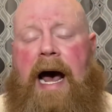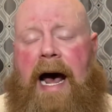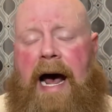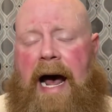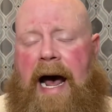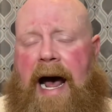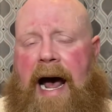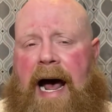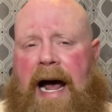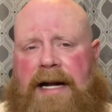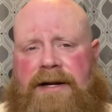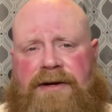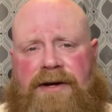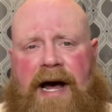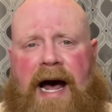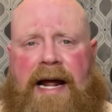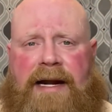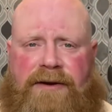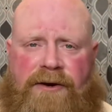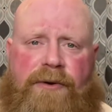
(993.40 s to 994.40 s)

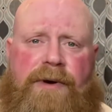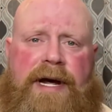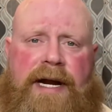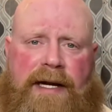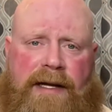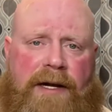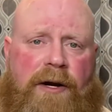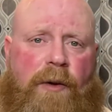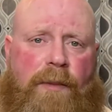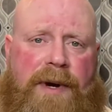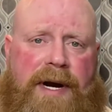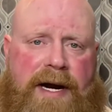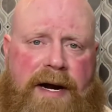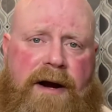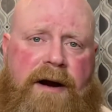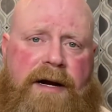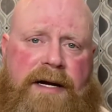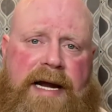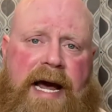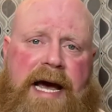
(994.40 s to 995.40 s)
I do get a little bit of
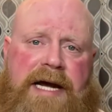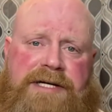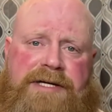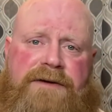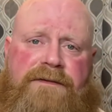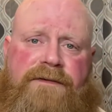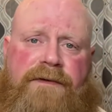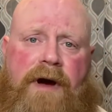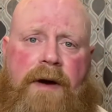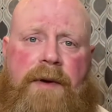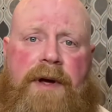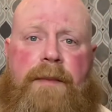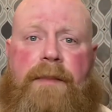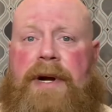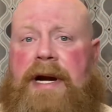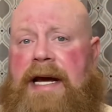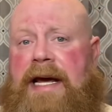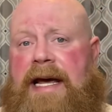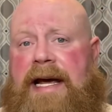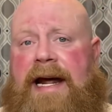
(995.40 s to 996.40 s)
irritation from it,
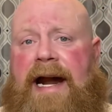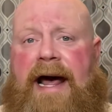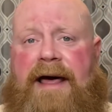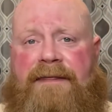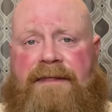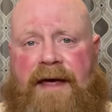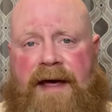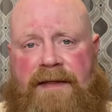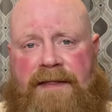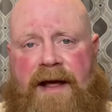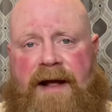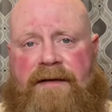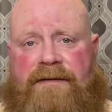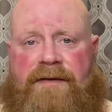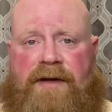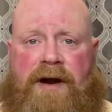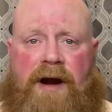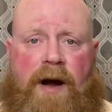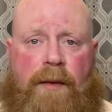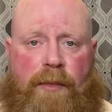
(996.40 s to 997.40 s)
but again, I think that's
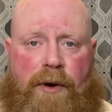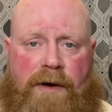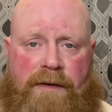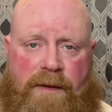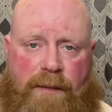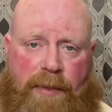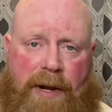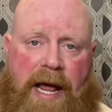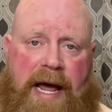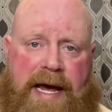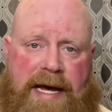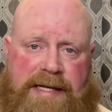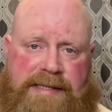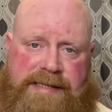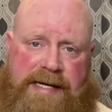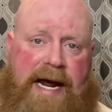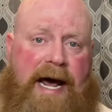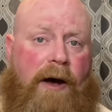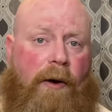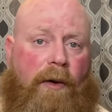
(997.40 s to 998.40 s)
the number of the blades
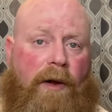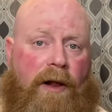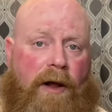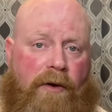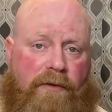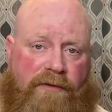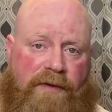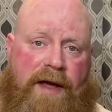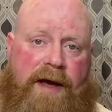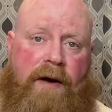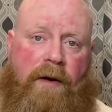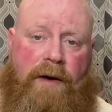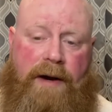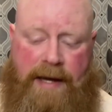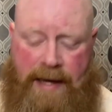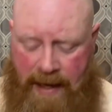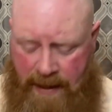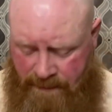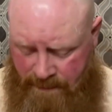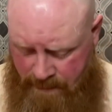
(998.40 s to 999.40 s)
and how close they are
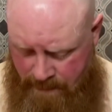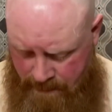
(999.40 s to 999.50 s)
together.